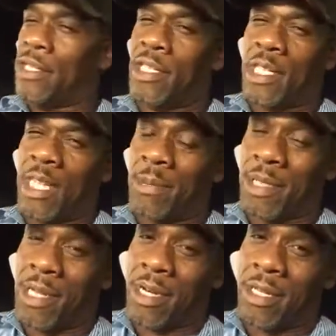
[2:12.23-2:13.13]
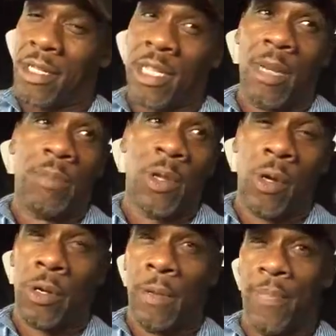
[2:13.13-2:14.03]
else's stepson or
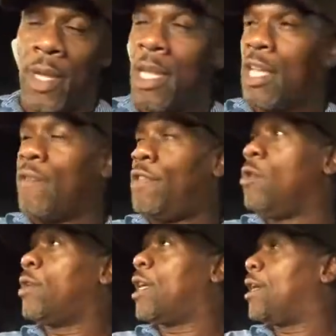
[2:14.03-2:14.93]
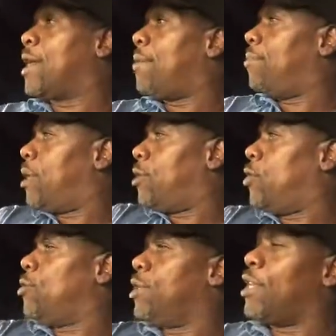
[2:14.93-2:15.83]
stepdaughter? If you cannot
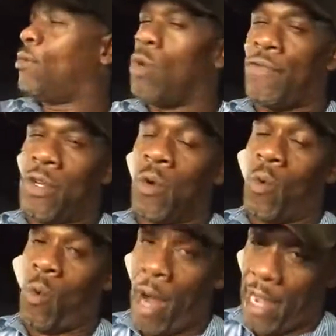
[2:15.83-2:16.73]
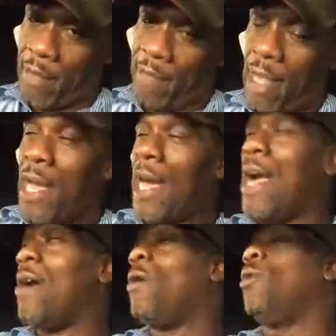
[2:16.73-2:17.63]
do anything with your wife,
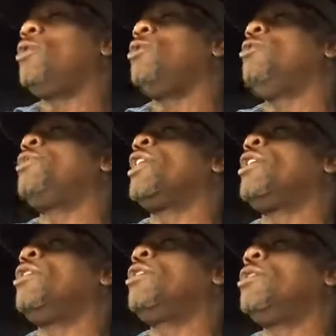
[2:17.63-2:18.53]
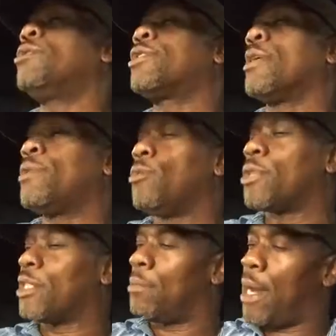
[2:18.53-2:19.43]
how do you think you can do something
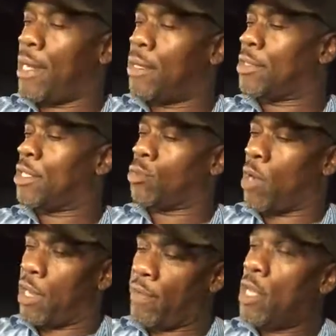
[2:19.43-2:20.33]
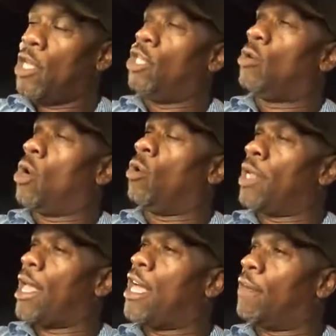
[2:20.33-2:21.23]
with somebody else's wife? You
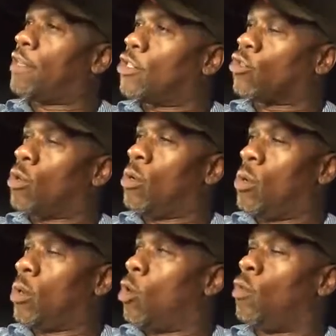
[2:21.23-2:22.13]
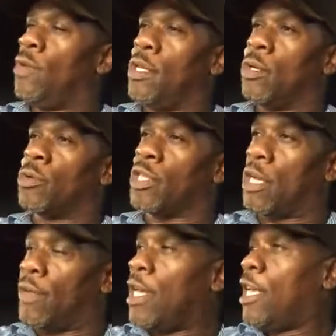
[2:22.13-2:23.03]
only have control over
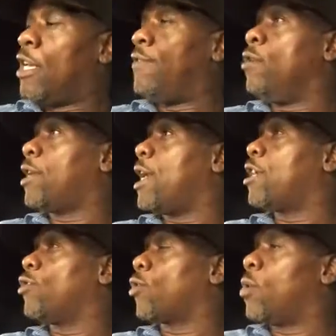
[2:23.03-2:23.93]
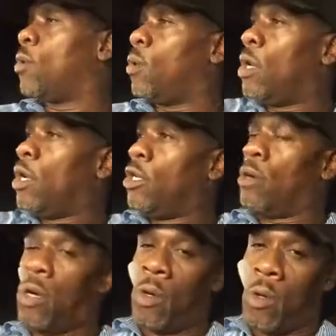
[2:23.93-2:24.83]
yourself. If you can't control
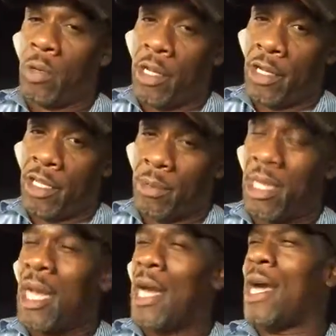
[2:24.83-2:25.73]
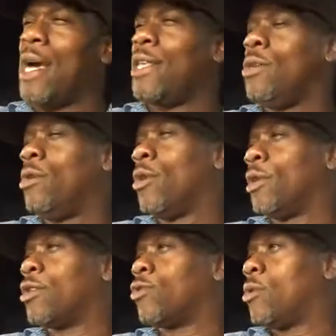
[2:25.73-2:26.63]
your own husband, how are you
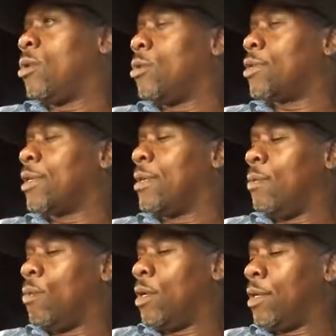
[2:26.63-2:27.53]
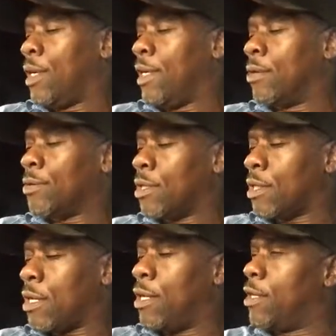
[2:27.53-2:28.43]
going to control someone
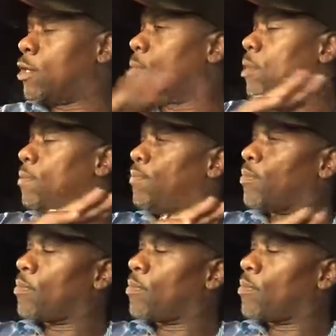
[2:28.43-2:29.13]
else's husband?